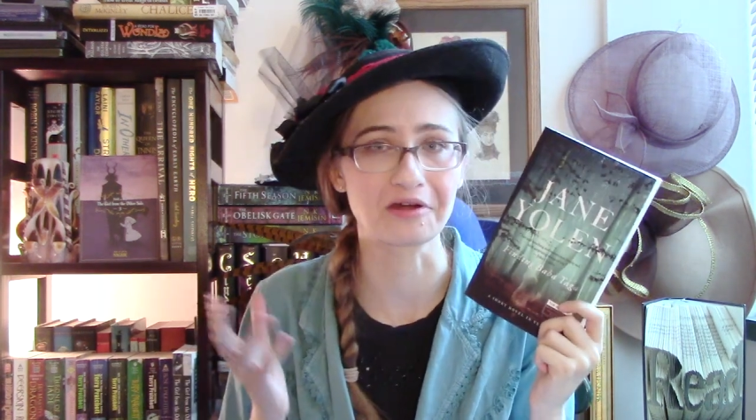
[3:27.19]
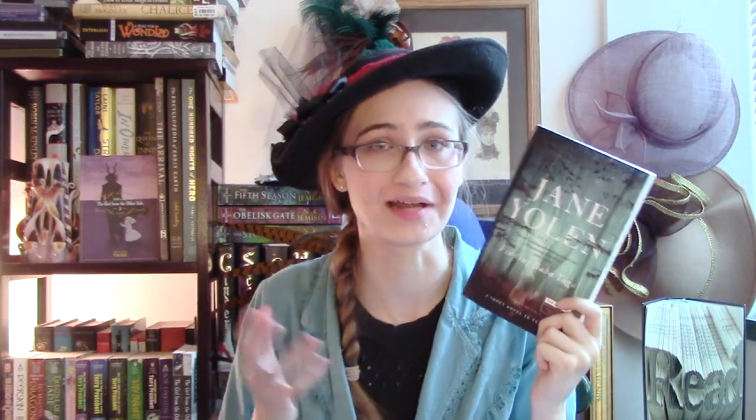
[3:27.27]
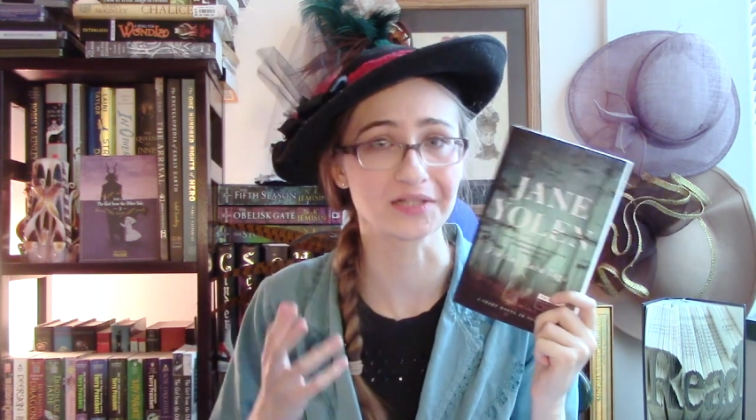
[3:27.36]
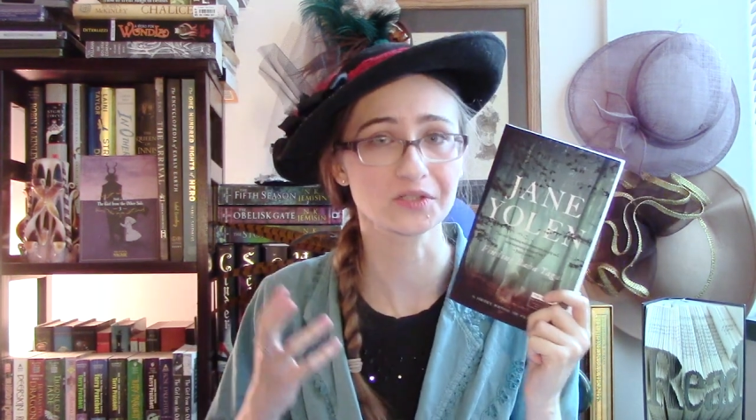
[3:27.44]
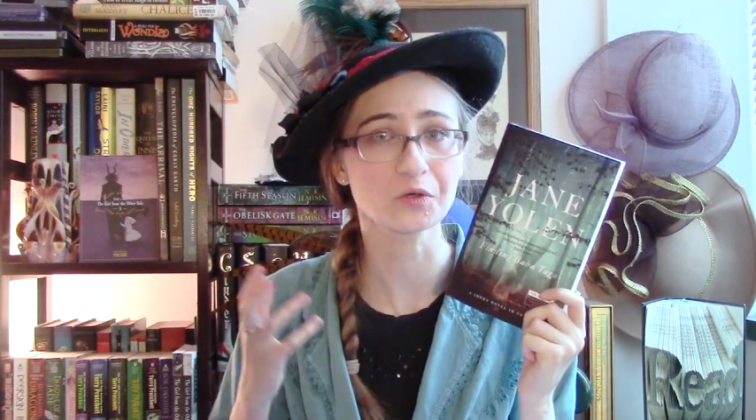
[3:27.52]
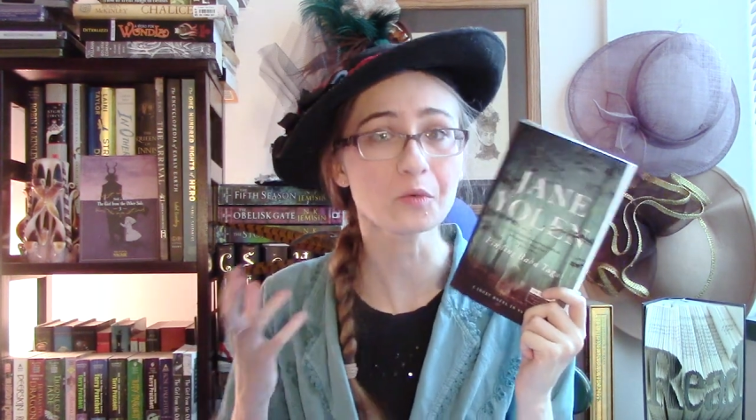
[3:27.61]

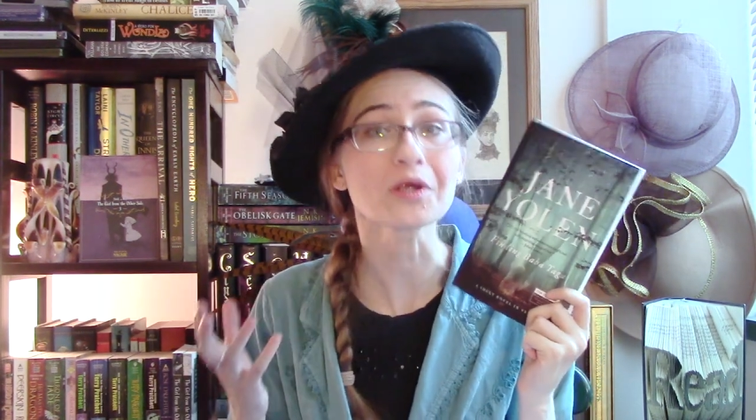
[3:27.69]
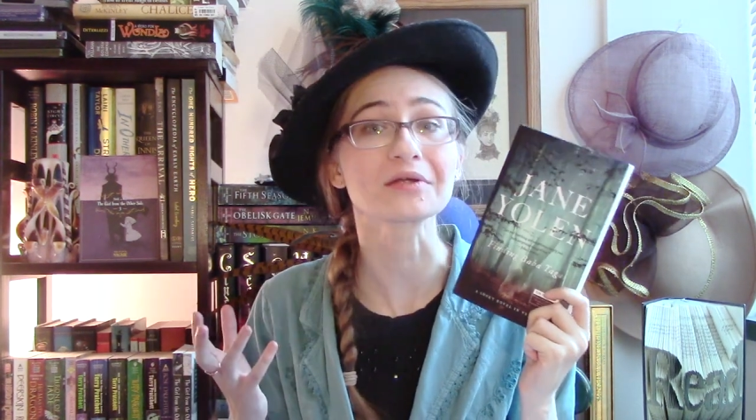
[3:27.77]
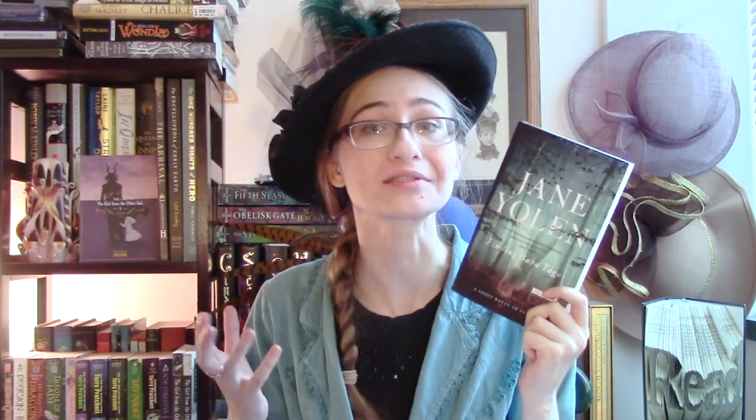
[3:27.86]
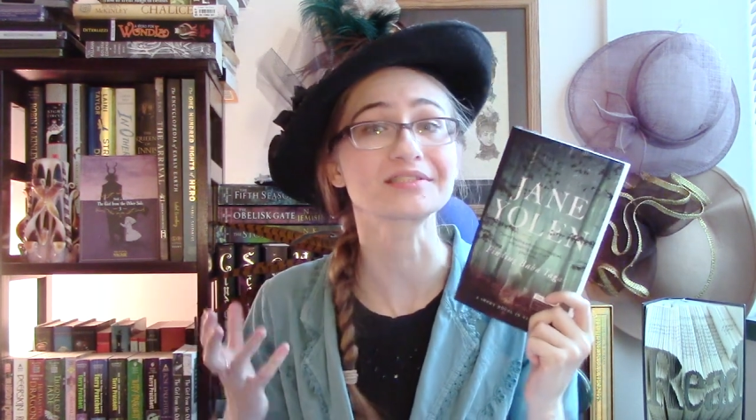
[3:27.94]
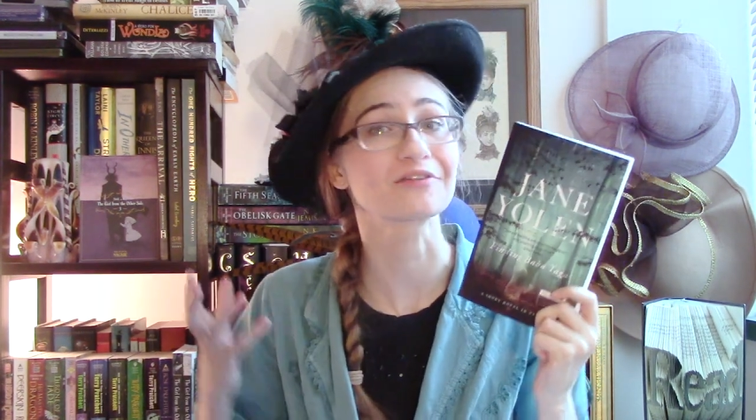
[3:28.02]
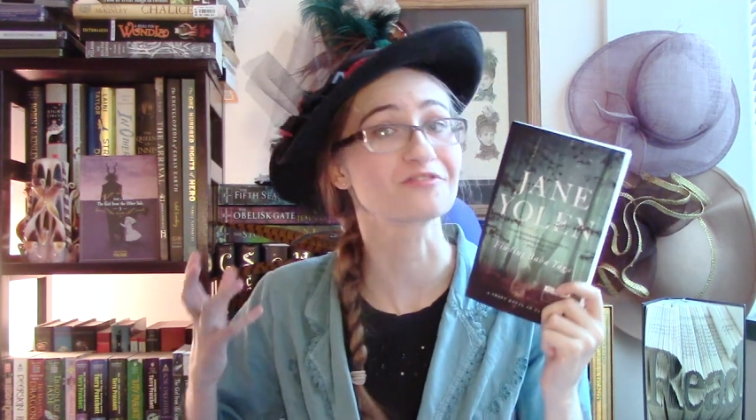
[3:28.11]
and
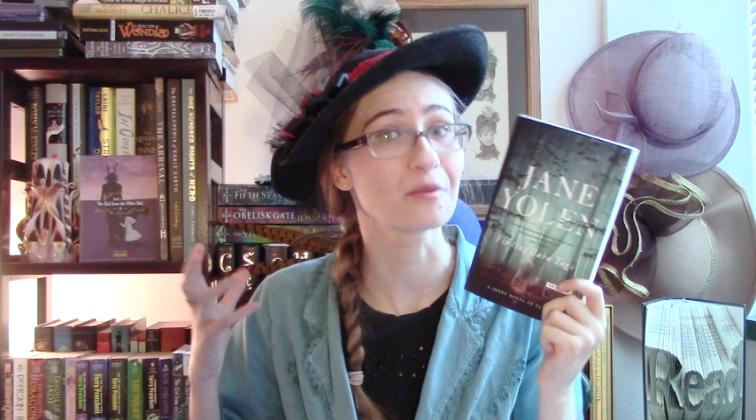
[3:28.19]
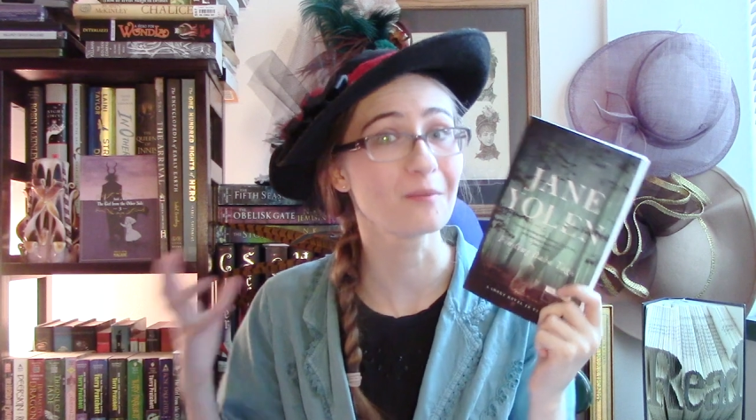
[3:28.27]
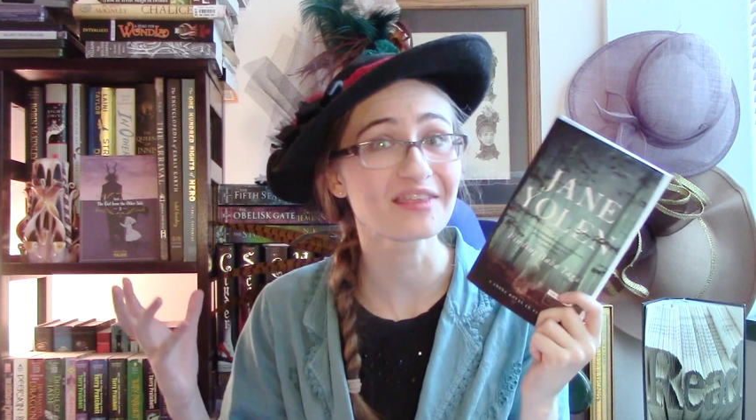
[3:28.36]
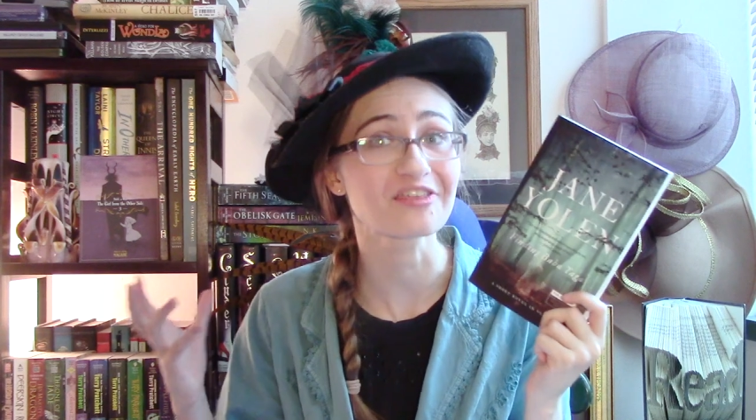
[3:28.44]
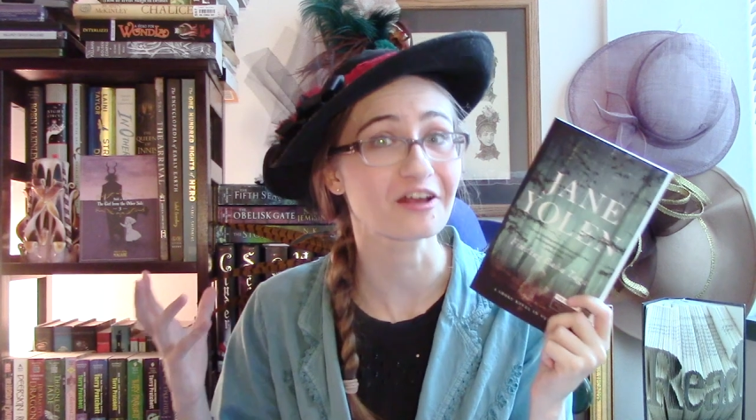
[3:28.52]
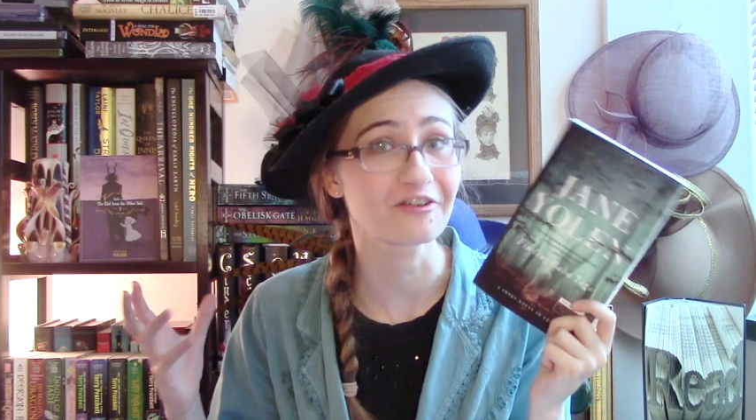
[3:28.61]
quirks of the
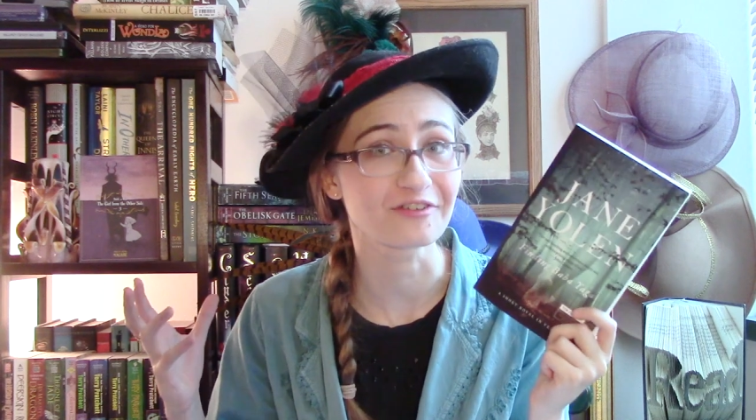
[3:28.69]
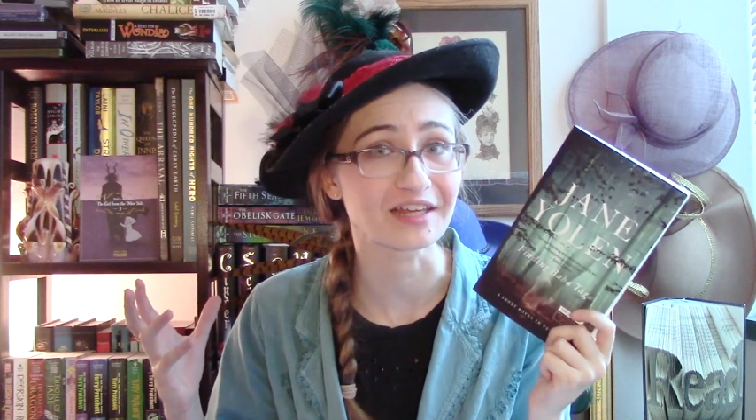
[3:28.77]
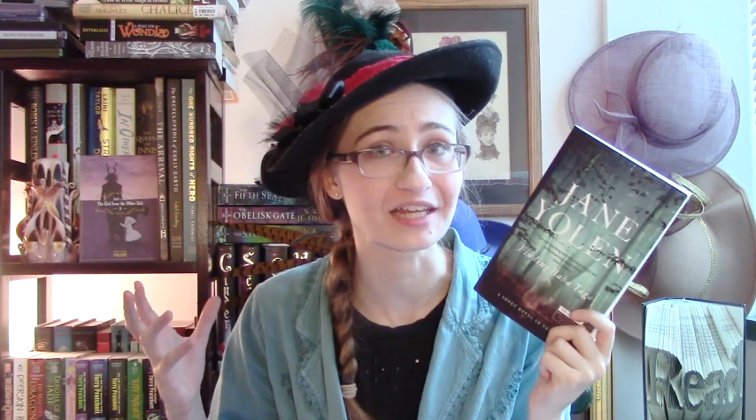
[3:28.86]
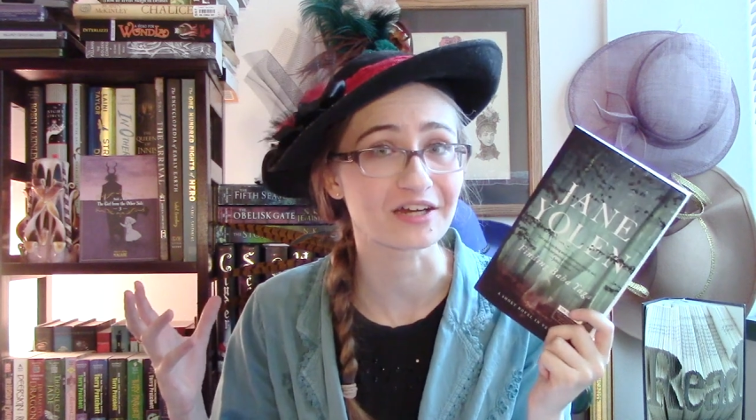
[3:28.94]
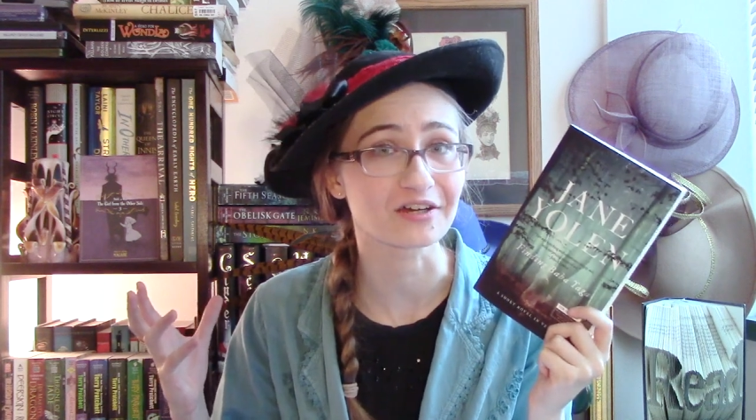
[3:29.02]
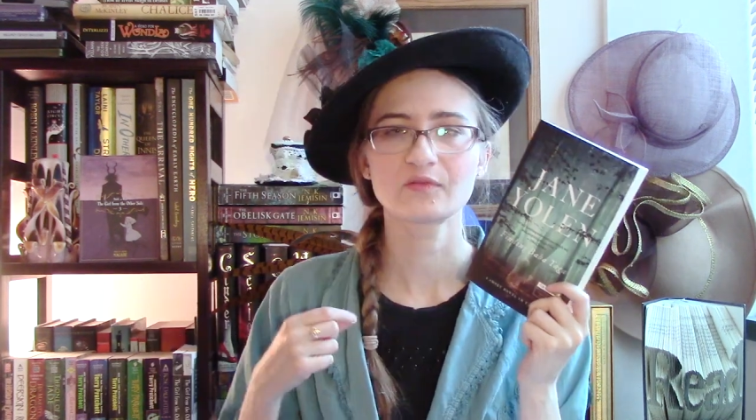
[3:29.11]
mythic
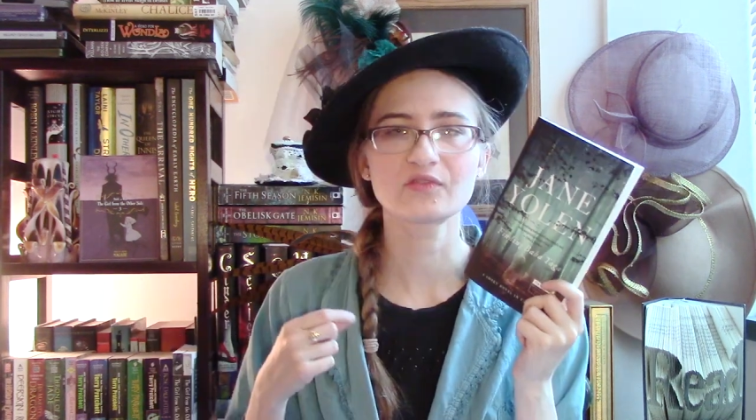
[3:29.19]
figure.